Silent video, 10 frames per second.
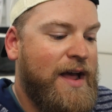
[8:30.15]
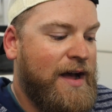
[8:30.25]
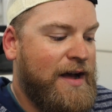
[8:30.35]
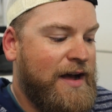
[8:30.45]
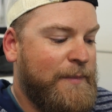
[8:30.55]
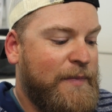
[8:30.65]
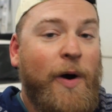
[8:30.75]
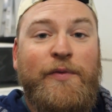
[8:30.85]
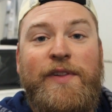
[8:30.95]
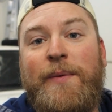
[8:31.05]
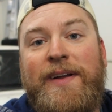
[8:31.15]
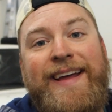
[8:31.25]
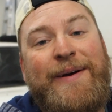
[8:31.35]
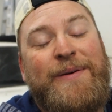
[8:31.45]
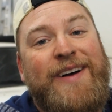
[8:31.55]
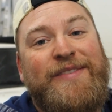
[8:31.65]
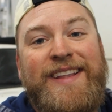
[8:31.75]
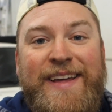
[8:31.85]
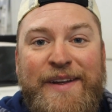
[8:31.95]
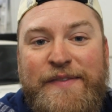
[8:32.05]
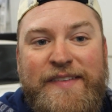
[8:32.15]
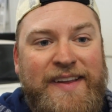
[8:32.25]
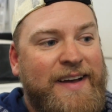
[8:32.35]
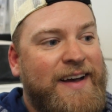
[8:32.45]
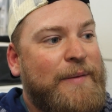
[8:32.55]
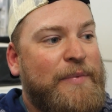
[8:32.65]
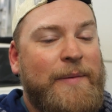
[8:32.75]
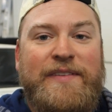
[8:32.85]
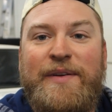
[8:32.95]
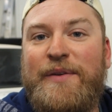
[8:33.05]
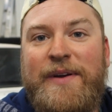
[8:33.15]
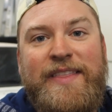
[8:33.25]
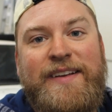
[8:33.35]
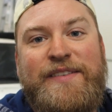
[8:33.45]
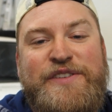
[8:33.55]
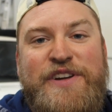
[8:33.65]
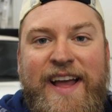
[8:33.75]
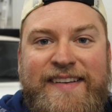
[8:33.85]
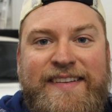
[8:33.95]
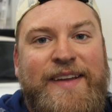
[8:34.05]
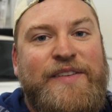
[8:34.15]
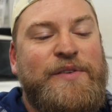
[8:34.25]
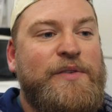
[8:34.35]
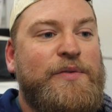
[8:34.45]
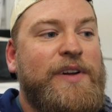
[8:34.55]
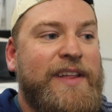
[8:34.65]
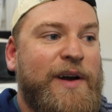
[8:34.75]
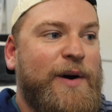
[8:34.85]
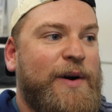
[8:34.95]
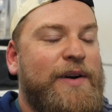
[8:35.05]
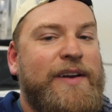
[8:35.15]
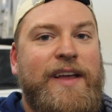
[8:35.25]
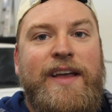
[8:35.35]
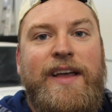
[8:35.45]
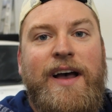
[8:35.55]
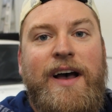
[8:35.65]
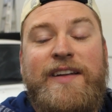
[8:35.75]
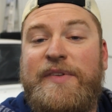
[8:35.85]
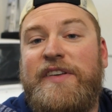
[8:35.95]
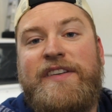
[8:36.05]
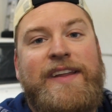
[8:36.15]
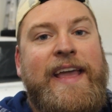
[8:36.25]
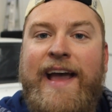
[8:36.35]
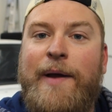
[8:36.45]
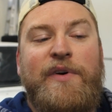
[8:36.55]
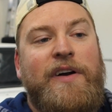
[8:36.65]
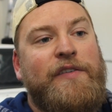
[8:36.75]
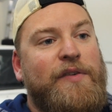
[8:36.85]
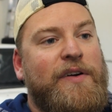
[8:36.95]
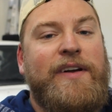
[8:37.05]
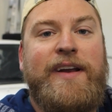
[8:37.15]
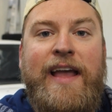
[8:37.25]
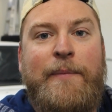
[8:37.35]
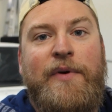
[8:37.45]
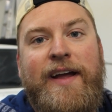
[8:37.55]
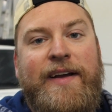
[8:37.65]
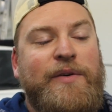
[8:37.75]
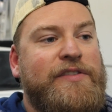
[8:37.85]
Hopefully one day I will have a lift, but I'm still doing things on jack stands, so it's really hard to position the camera for good camera angles.